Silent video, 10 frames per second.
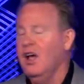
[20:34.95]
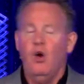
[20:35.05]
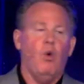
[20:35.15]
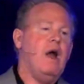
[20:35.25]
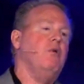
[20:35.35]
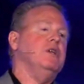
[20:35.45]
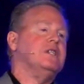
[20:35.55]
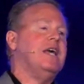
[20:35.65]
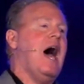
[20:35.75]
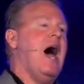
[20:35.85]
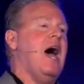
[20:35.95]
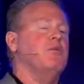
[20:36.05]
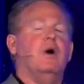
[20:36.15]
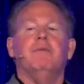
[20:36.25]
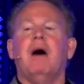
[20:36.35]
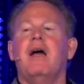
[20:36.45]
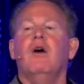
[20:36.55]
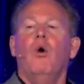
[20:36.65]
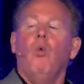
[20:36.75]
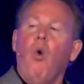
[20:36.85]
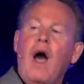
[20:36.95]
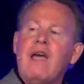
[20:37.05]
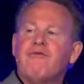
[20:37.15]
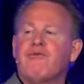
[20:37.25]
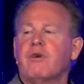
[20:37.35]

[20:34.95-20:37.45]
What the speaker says: Where was God when my wife